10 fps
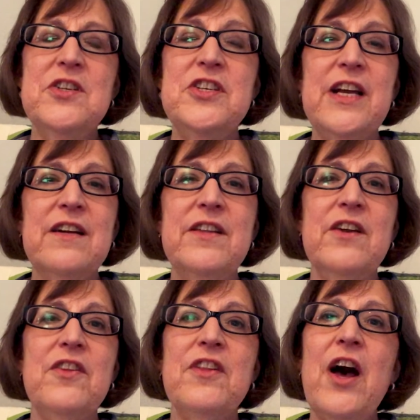share their
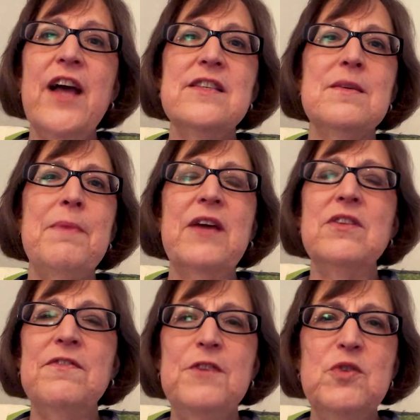thoughts about
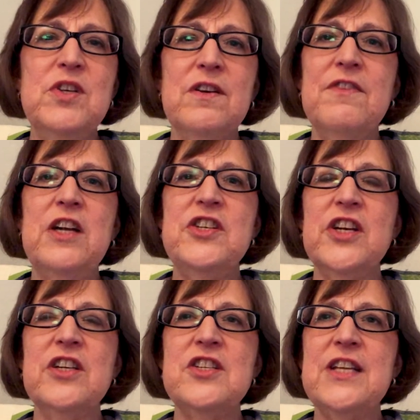the future of our
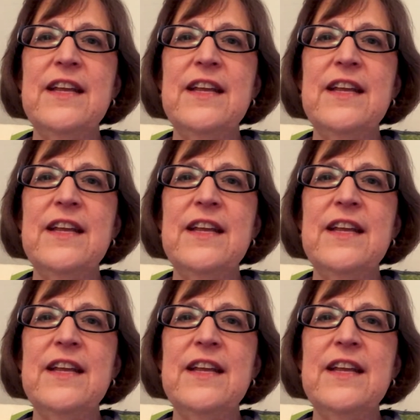church.